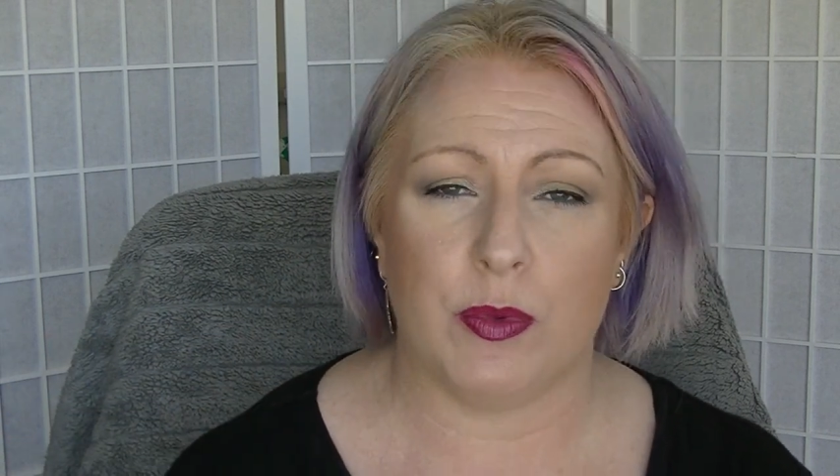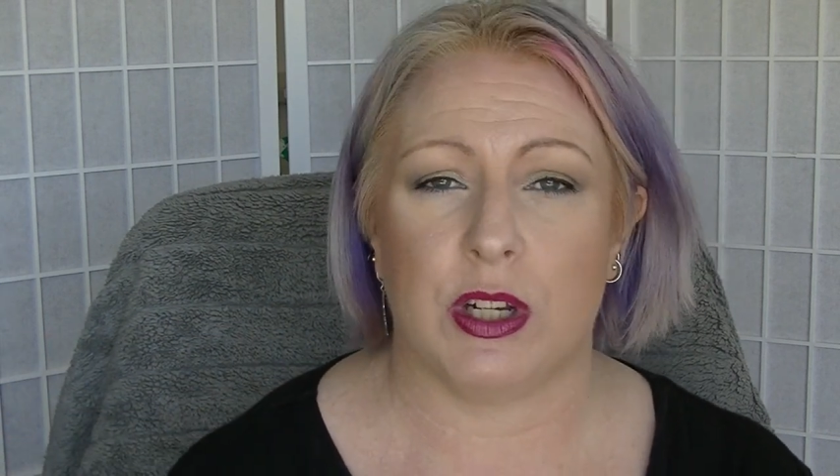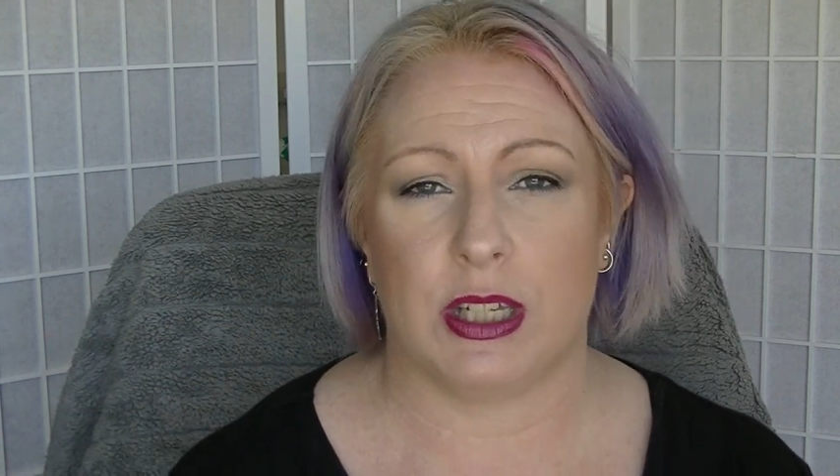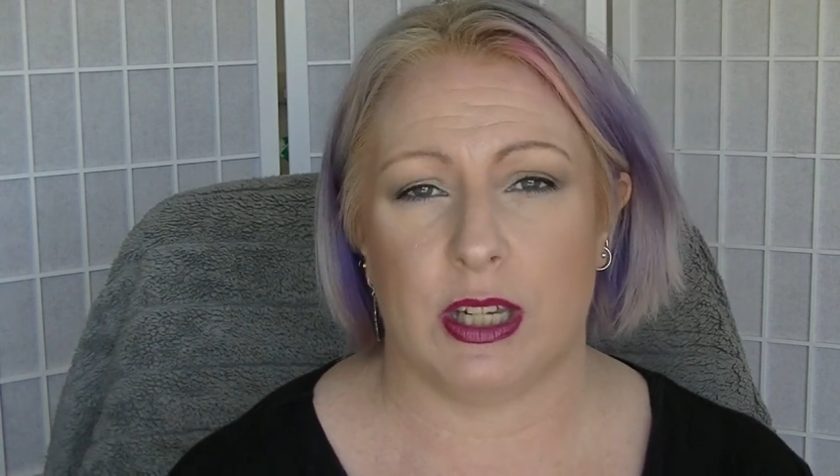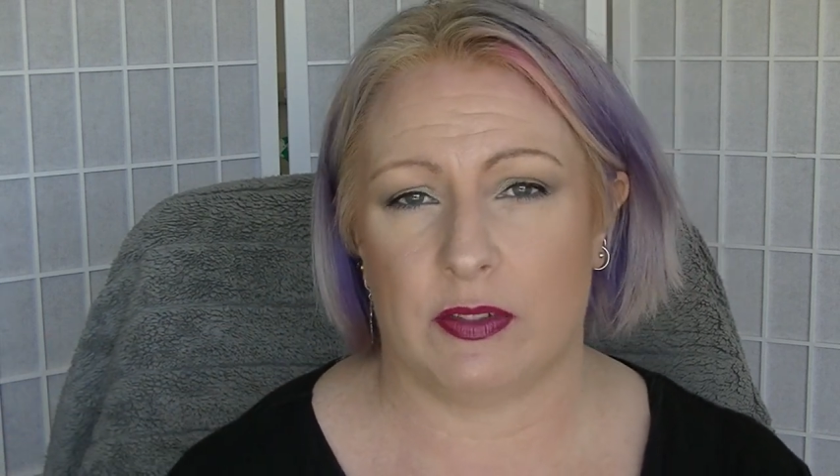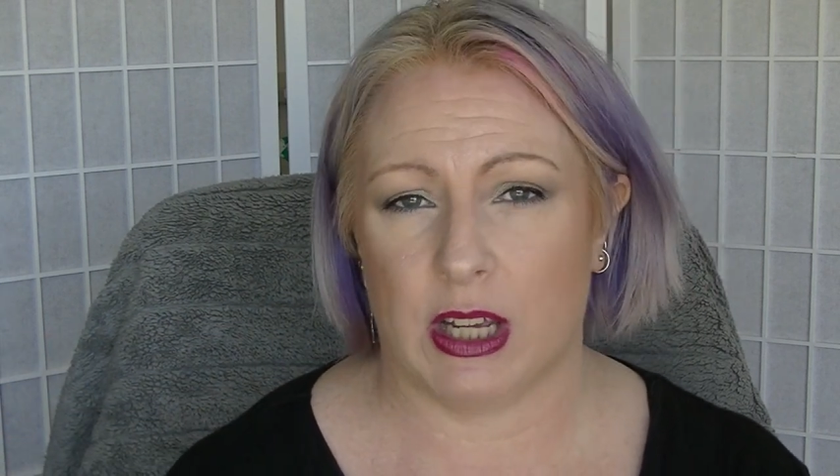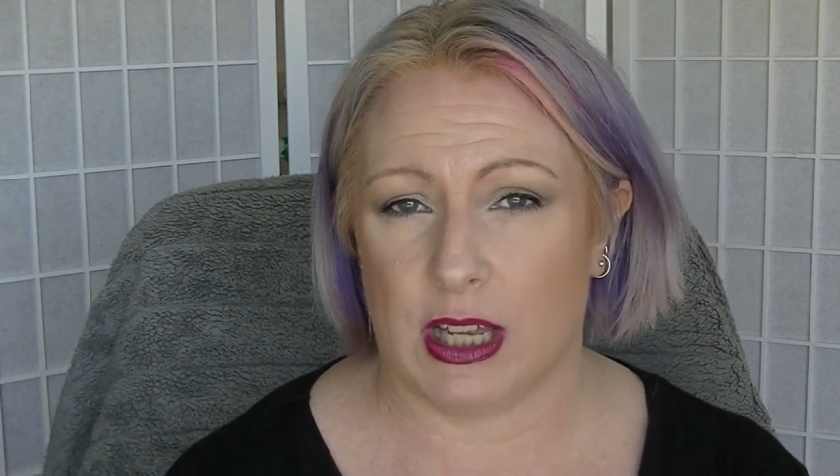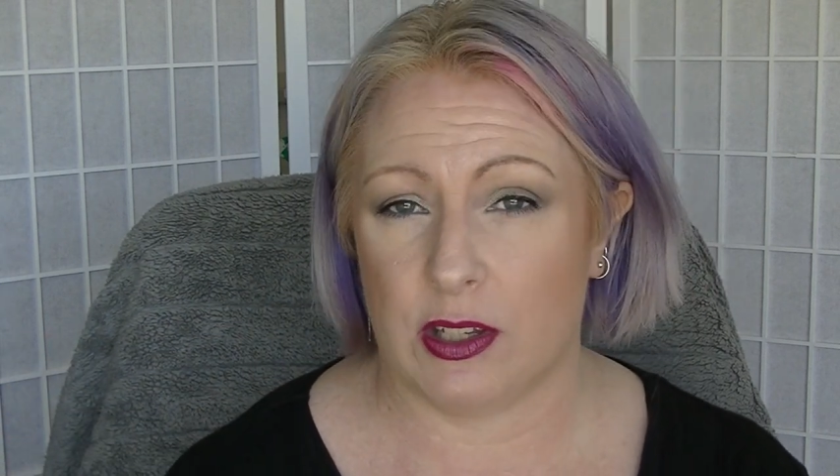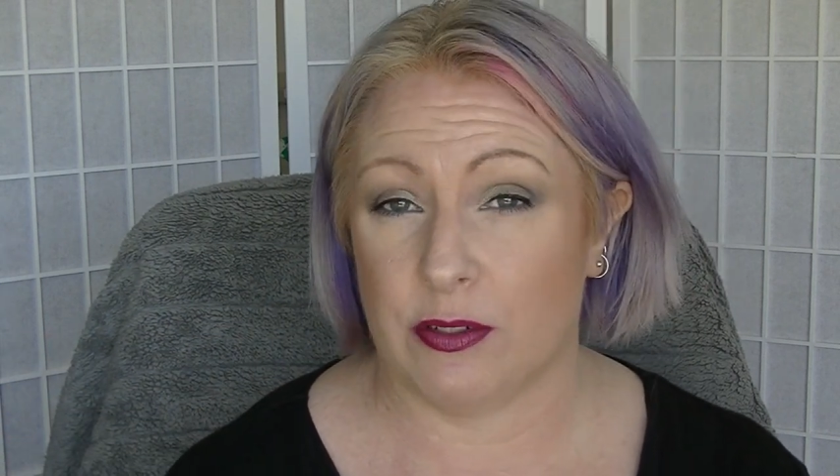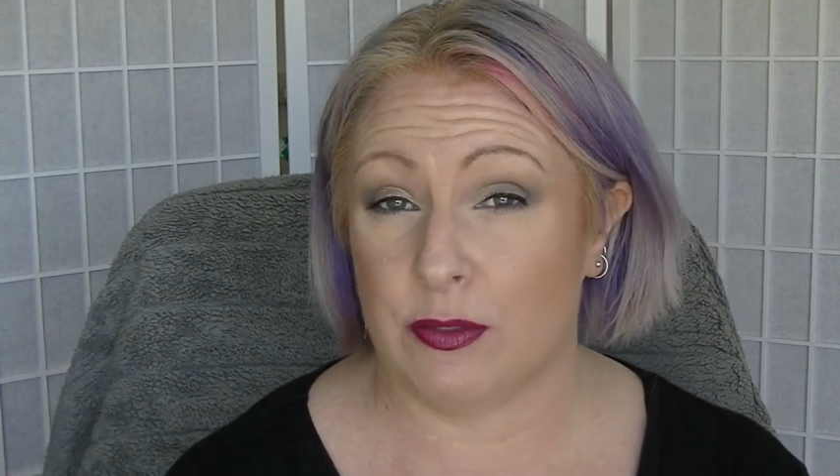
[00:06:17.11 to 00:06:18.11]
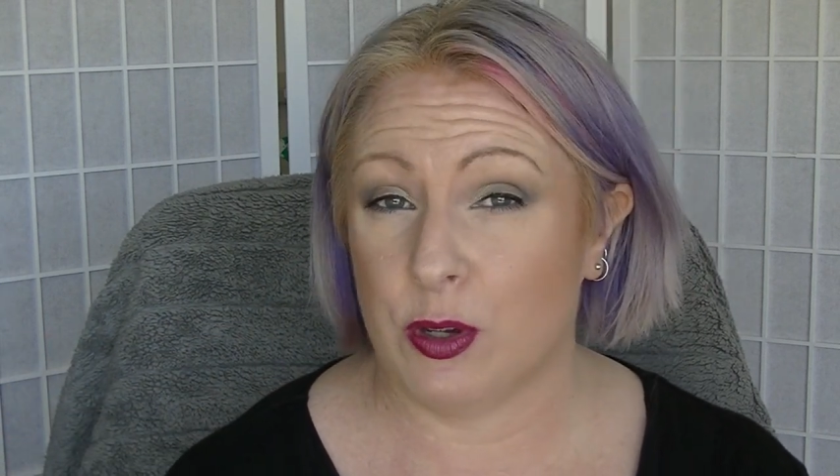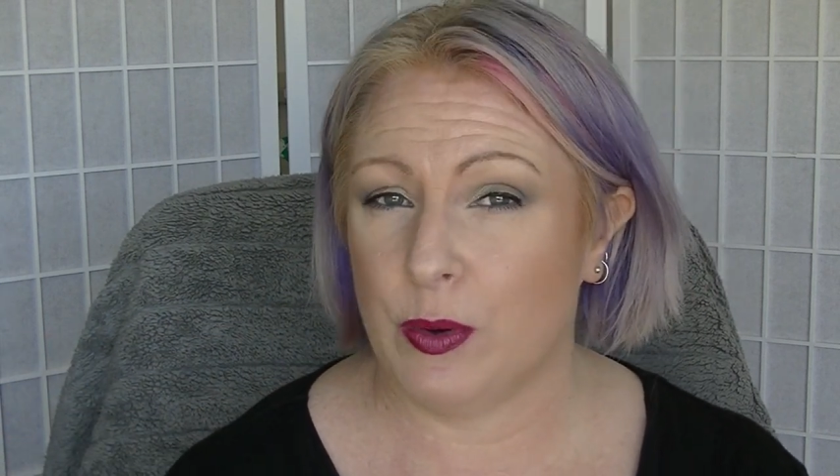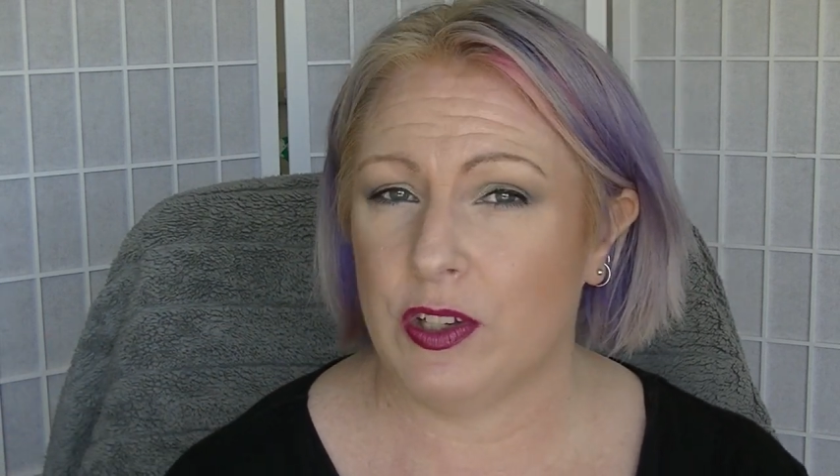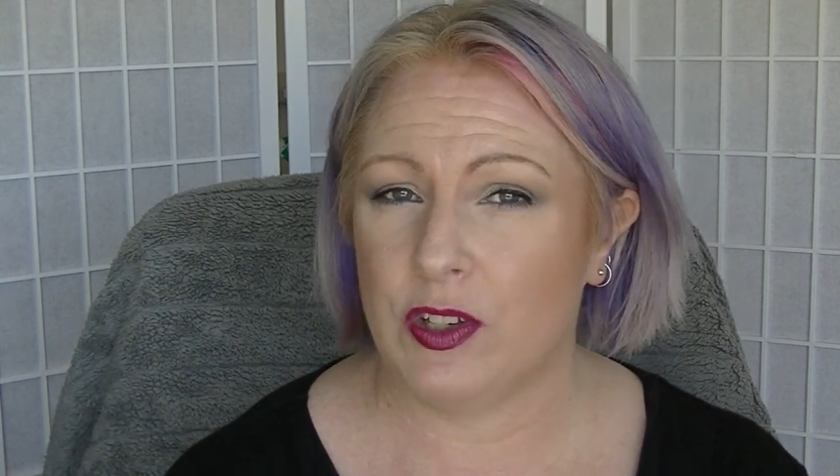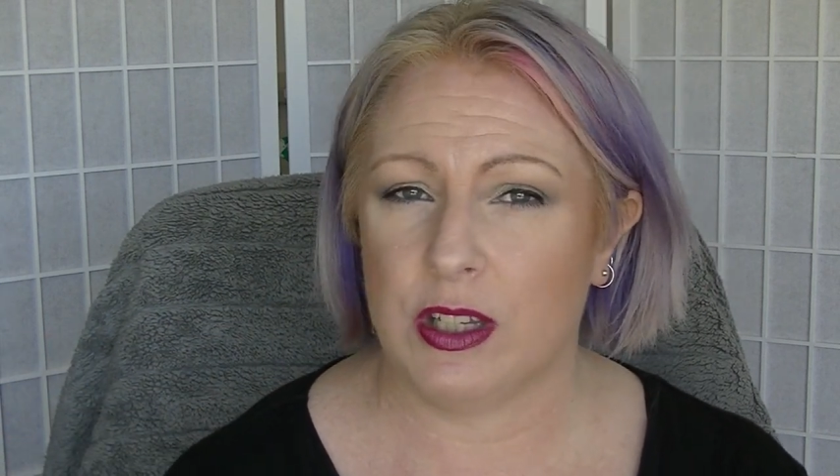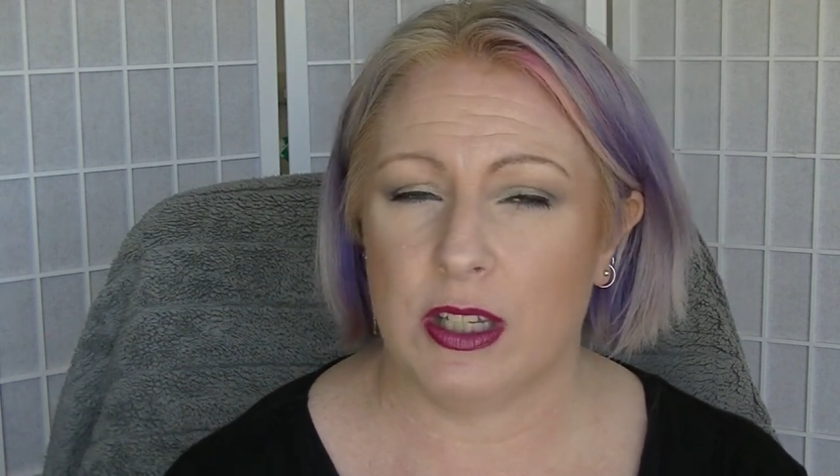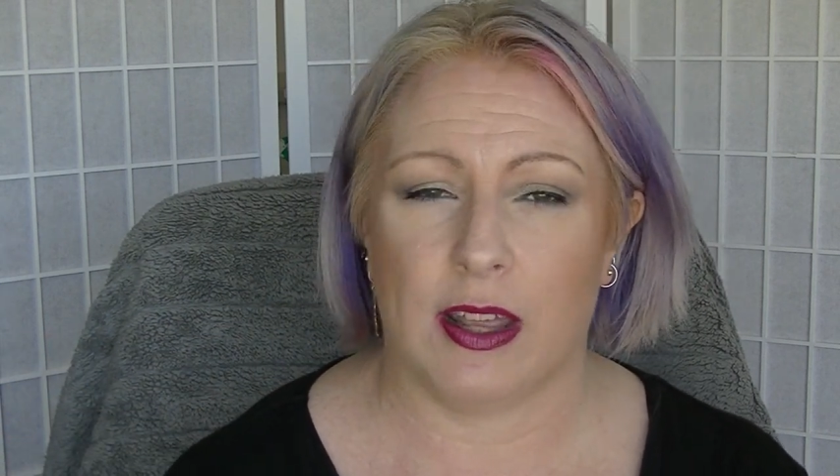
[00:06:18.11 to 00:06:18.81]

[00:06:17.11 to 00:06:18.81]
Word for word: you just have to answer a few questions